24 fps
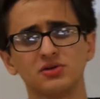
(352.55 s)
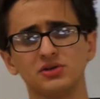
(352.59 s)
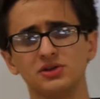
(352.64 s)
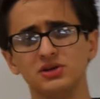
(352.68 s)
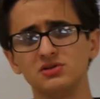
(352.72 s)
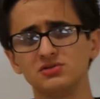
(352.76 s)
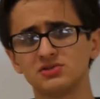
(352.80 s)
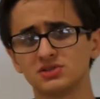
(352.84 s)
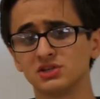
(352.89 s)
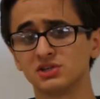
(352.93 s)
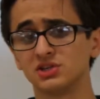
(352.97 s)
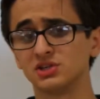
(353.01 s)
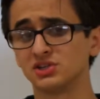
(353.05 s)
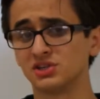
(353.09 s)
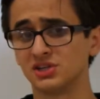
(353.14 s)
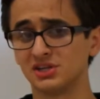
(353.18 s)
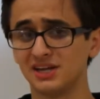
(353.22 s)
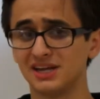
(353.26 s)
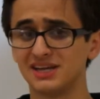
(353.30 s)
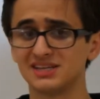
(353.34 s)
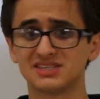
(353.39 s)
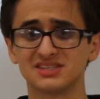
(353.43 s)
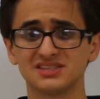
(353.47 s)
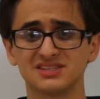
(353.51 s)
usage in
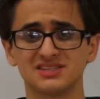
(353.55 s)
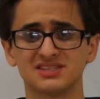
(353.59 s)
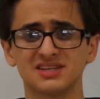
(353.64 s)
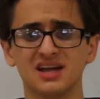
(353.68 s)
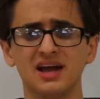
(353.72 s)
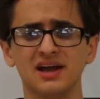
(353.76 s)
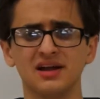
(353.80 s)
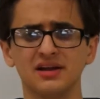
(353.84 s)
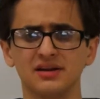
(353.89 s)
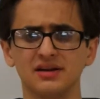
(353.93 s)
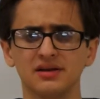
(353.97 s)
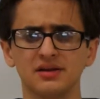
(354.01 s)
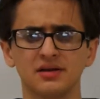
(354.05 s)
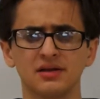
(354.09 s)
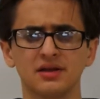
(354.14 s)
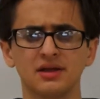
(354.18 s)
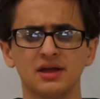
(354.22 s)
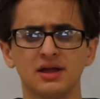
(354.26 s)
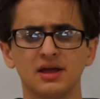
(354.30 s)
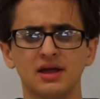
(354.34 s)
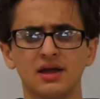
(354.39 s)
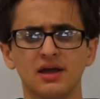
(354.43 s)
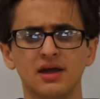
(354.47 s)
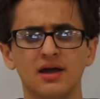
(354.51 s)
today's society.
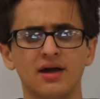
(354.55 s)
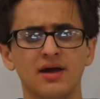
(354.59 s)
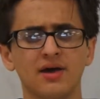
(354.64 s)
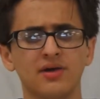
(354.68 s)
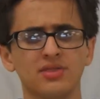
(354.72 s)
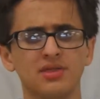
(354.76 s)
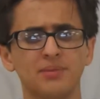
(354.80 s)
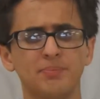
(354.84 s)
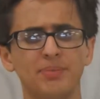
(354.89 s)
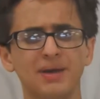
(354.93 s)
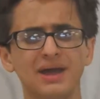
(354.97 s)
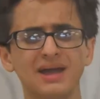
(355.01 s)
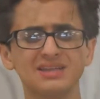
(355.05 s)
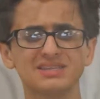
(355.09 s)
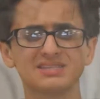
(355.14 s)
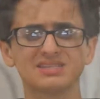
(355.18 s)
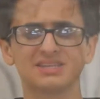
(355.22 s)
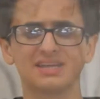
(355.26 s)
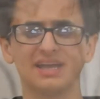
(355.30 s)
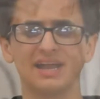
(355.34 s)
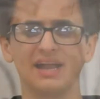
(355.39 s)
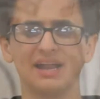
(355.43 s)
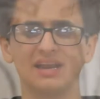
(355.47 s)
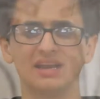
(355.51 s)
The PET
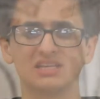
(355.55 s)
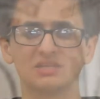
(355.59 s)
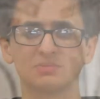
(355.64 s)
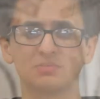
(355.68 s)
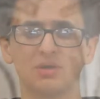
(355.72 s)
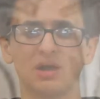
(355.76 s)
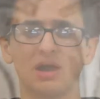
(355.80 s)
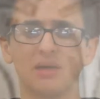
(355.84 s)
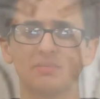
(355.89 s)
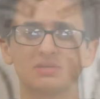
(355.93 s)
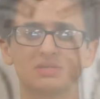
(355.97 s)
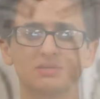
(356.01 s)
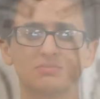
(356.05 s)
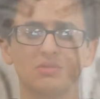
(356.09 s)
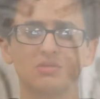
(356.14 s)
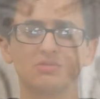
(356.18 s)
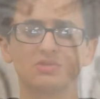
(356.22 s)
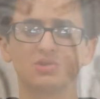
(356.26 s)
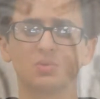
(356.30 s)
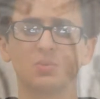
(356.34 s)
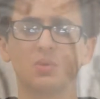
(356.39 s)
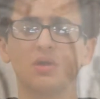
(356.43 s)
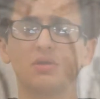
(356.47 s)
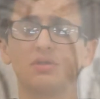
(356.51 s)
scan is perhaps the most
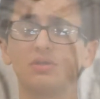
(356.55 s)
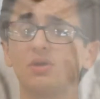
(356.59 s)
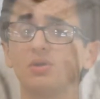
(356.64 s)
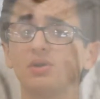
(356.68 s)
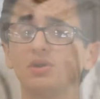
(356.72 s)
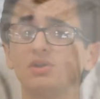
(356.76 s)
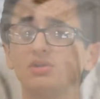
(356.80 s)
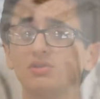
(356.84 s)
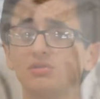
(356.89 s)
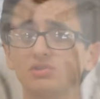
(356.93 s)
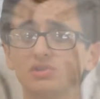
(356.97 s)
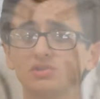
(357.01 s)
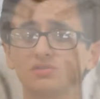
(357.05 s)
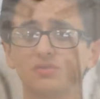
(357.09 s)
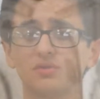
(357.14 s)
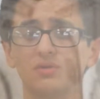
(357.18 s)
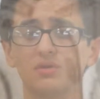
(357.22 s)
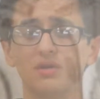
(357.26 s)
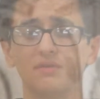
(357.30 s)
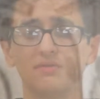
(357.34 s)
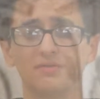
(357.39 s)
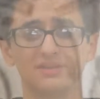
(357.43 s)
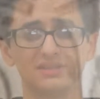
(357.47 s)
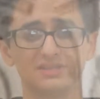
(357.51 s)
well-known and useful
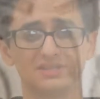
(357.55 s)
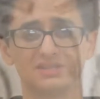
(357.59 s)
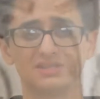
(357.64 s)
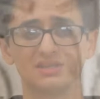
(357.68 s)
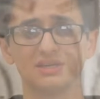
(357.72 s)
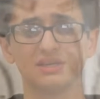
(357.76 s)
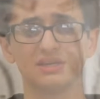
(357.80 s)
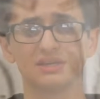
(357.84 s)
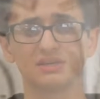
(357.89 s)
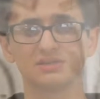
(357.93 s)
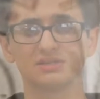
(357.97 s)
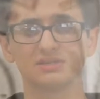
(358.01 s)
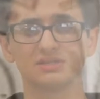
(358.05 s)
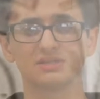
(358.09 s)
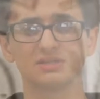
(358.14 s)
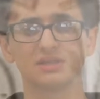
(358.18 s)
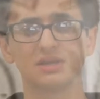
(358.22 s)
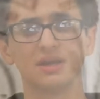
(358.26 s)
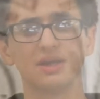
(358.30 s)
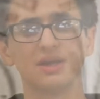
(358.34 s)
of these things.